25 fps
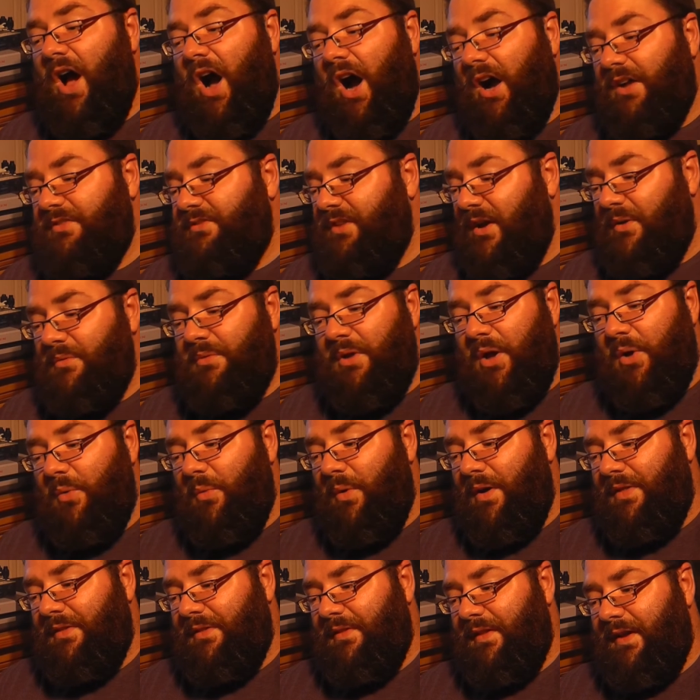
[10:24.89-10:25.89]
I don't know
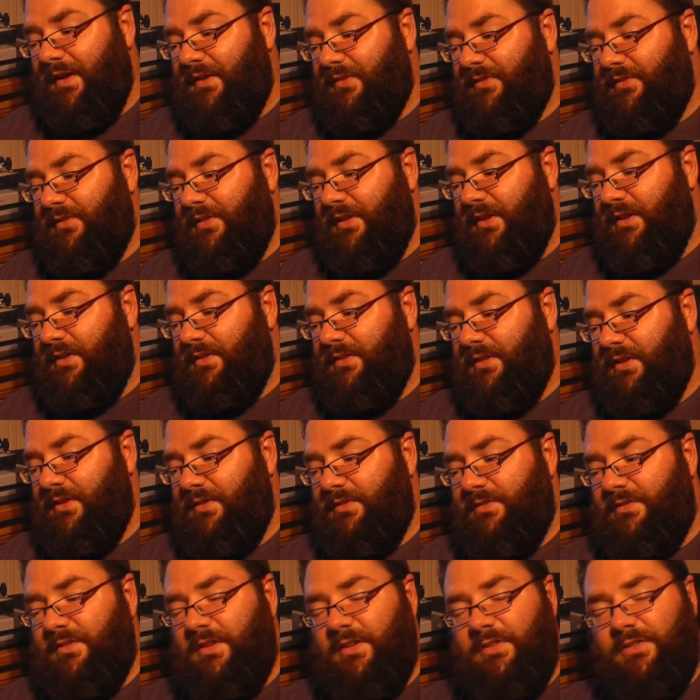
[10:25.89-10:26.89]
whether that's the
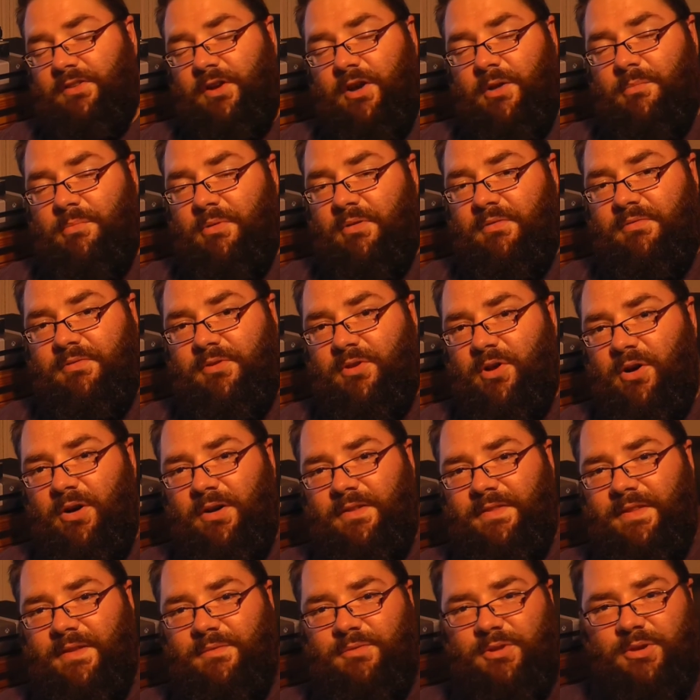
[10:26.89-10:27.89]
type of
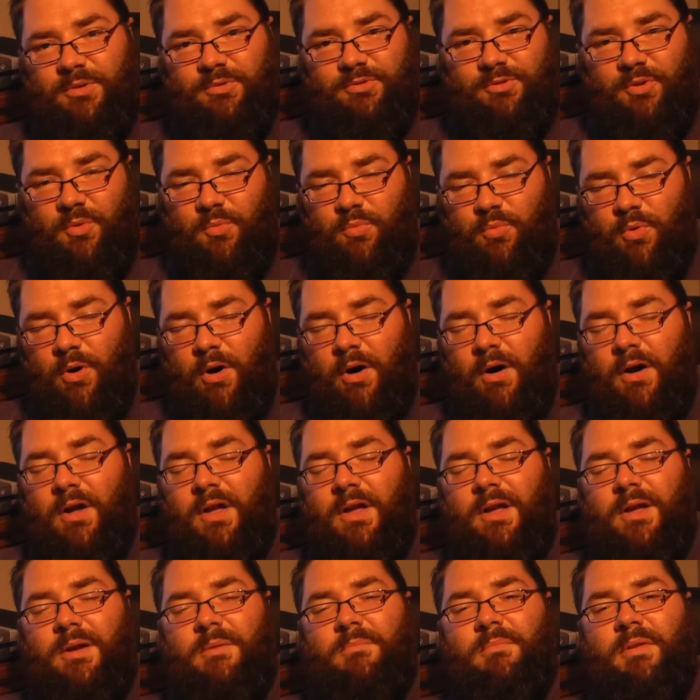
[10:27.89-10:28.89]
cotton they've used or what,
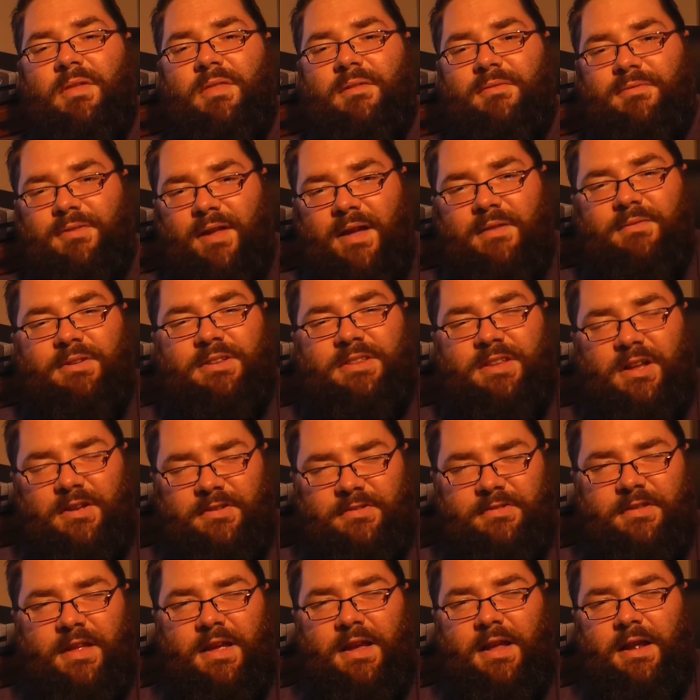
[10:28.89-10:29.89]
but the flavour
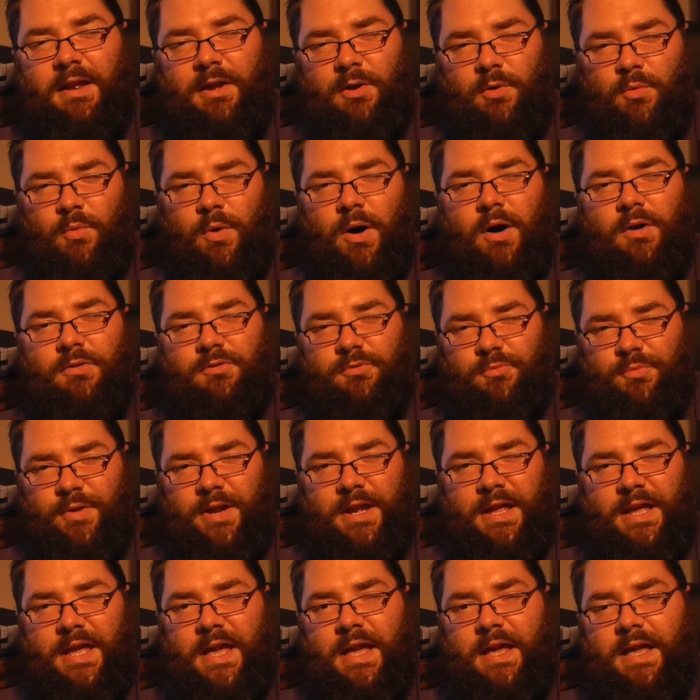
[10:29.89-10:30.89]
does take a little while to
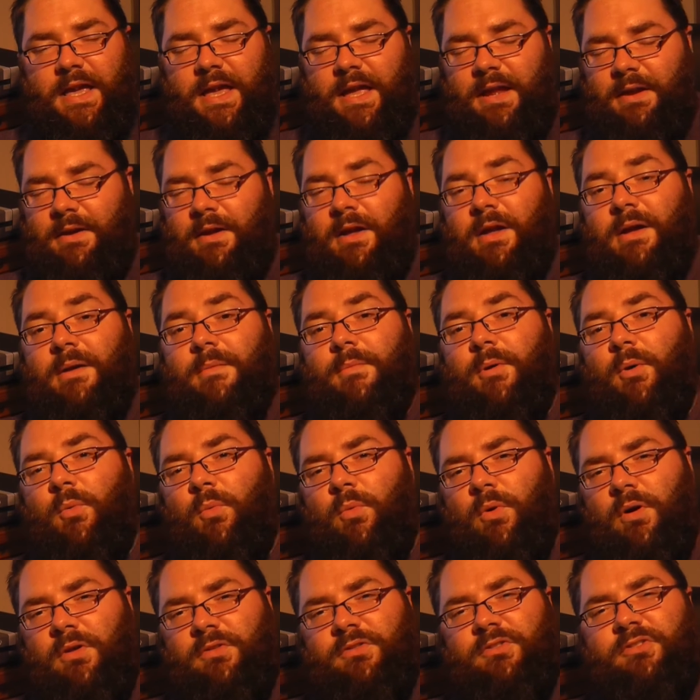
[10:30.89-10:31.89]
really kick in. But
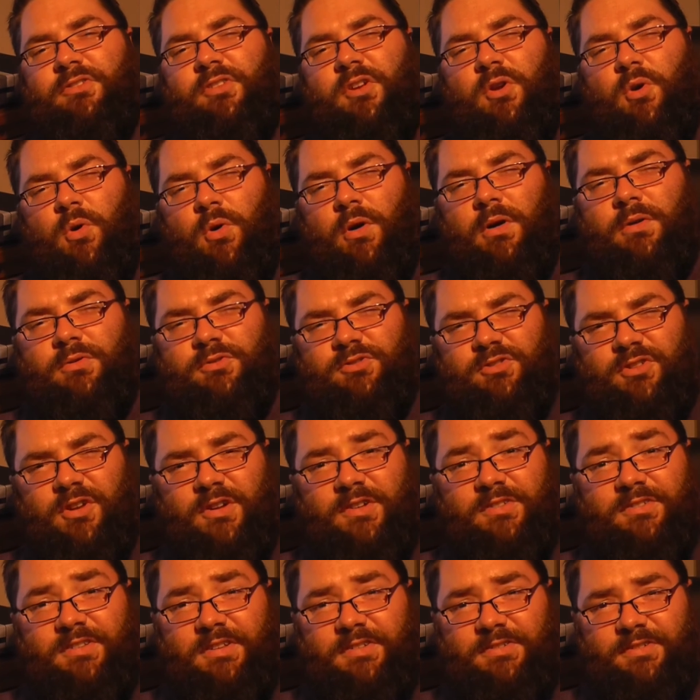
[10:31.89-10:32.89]
once the coil's
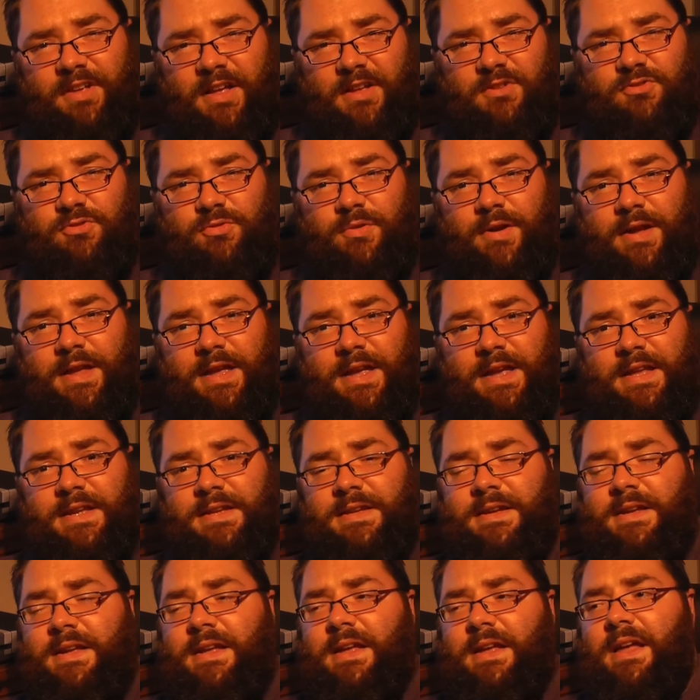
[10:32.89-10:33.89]
nicely saturated,
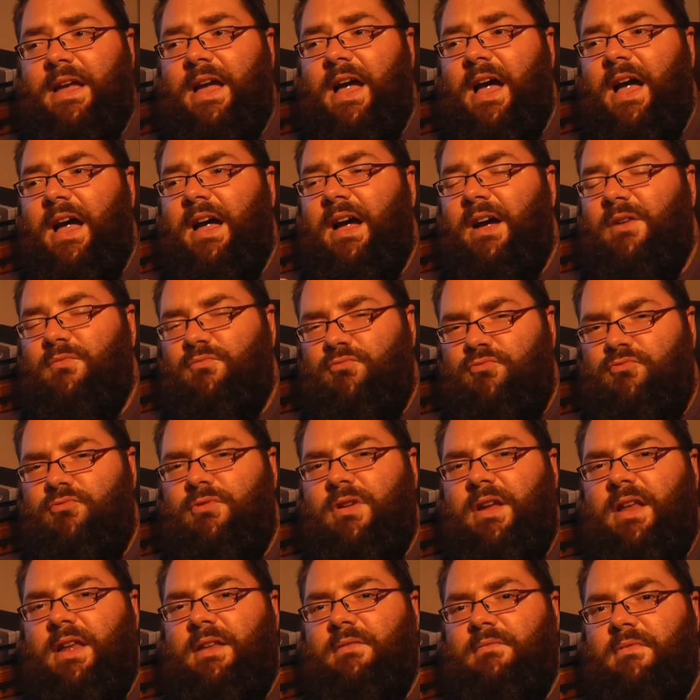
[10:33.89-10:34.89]

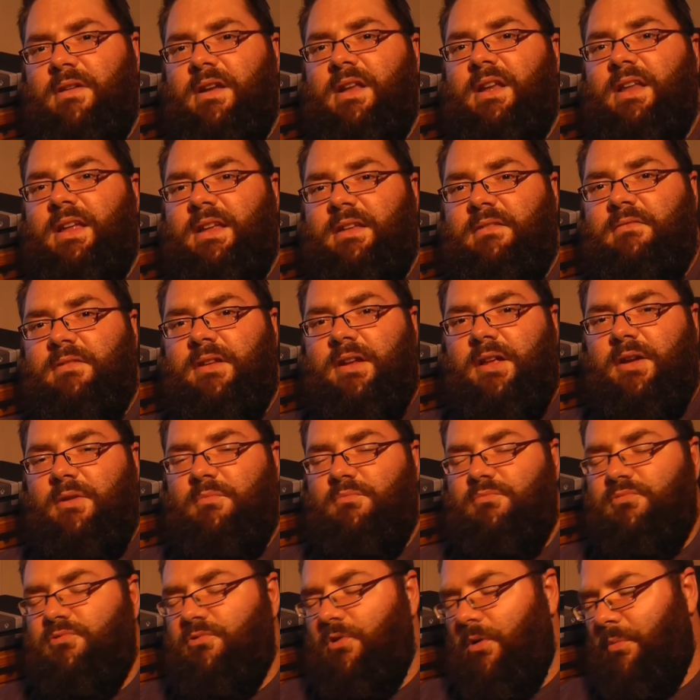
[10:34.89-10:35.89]
really,
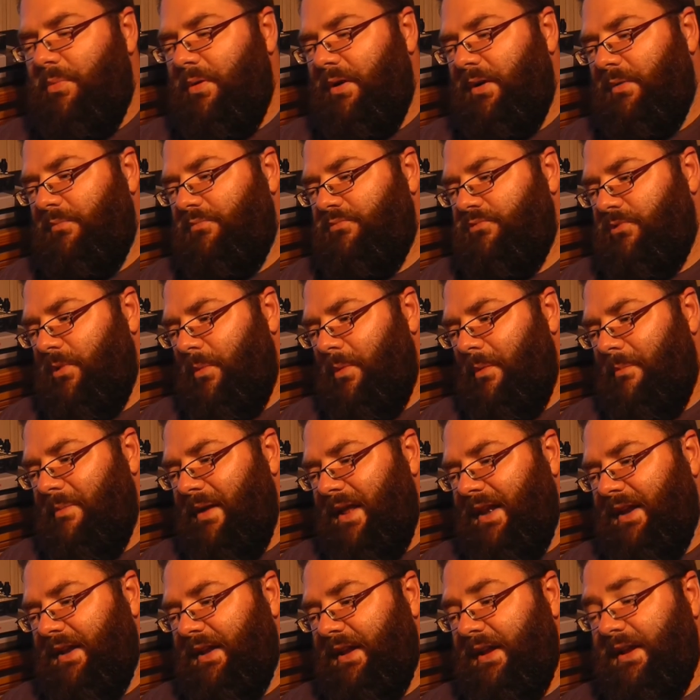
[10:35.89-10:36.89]
proper
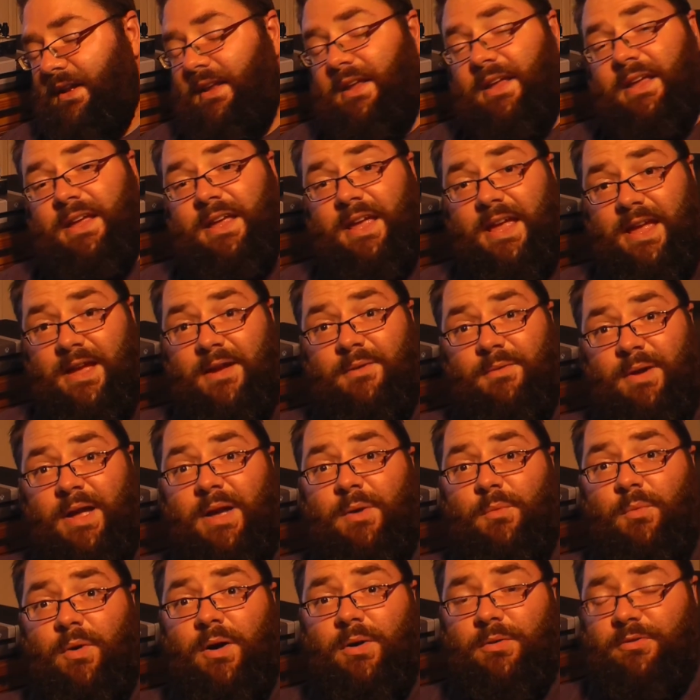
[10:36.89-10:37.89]
bedded in,
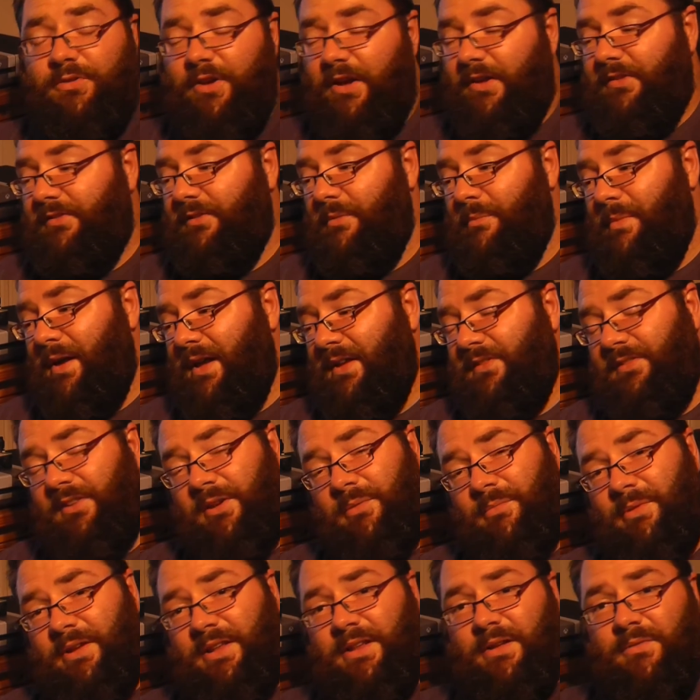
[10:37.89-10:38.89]
it will taste amazing.
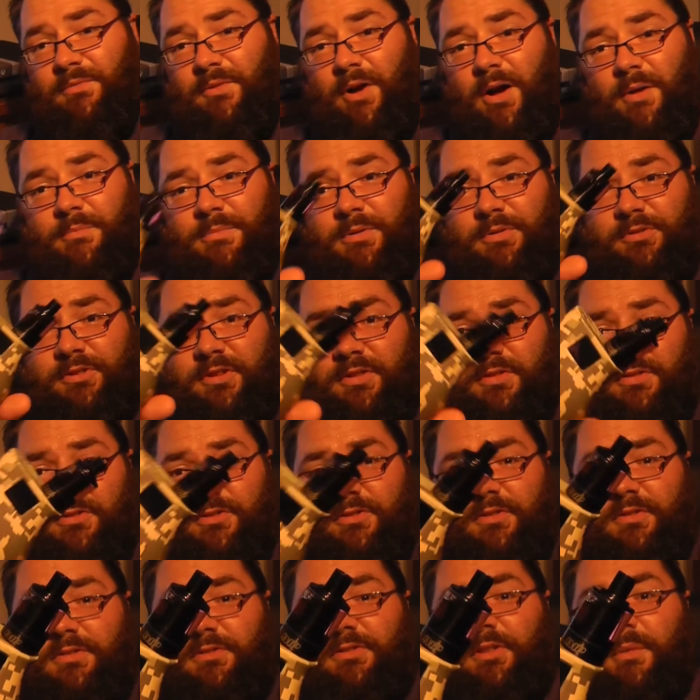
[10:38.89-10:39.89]
I mean, I'm using
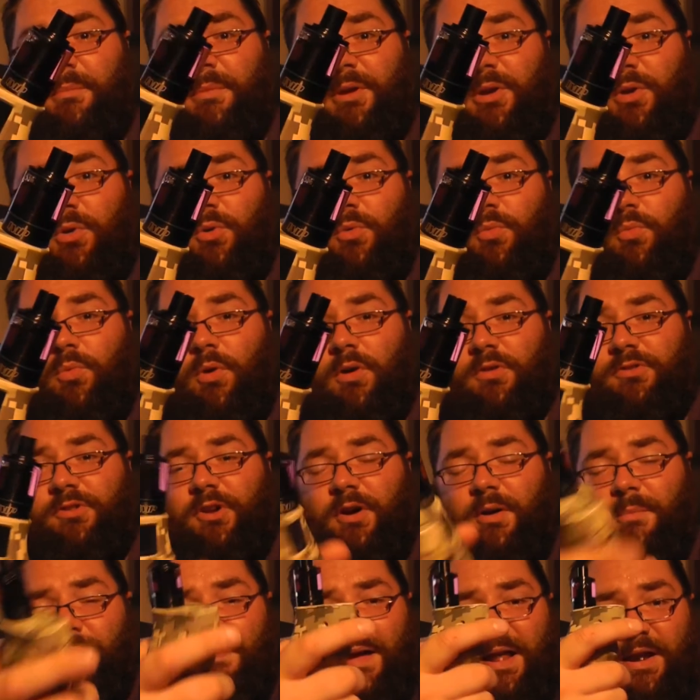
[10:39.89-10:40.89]
something called What
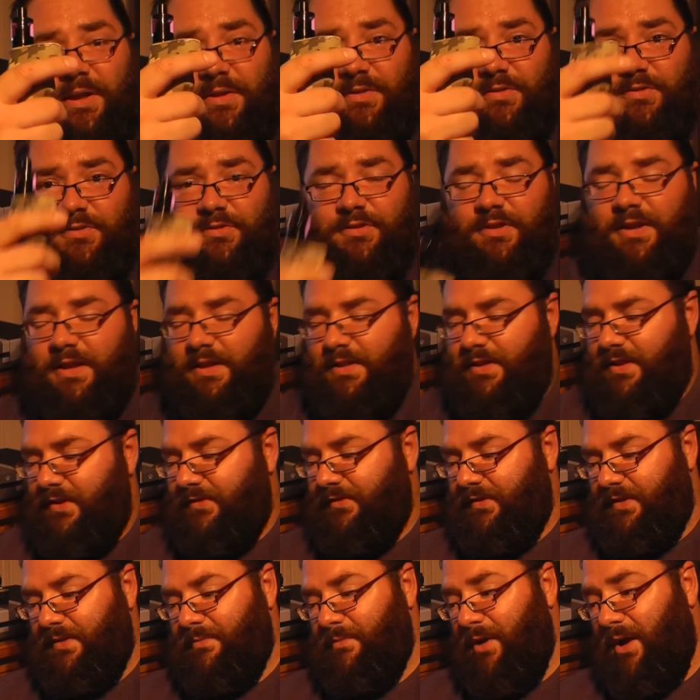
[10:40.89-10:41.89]
Are Melons in
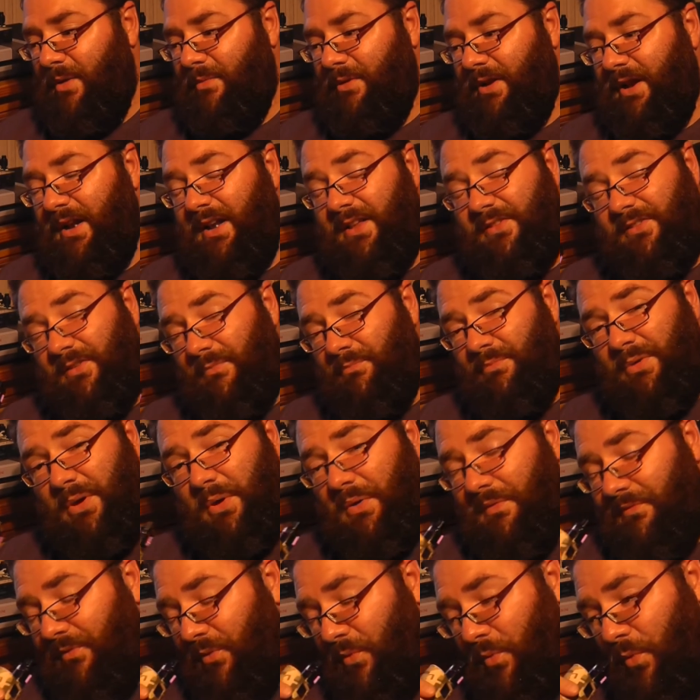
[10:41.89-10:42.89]
this at the moment, and it's a
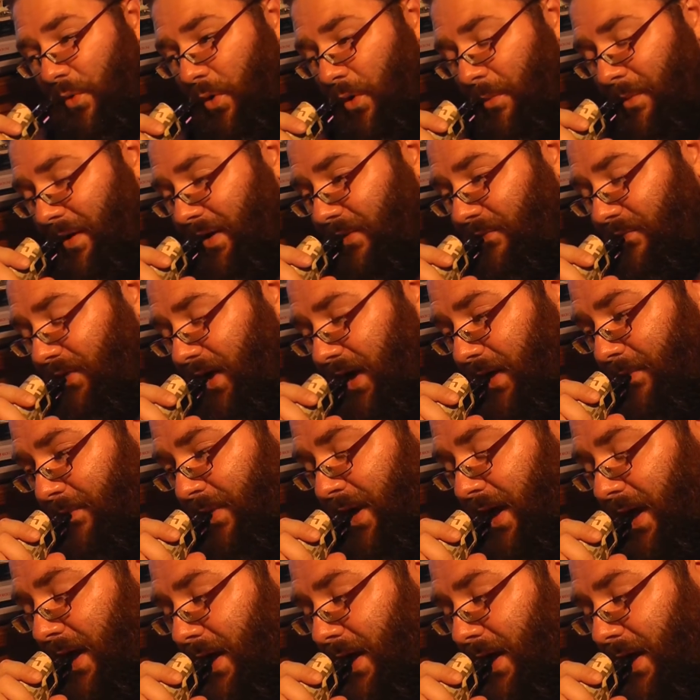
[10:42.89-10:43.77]
beautiful watermelon vape.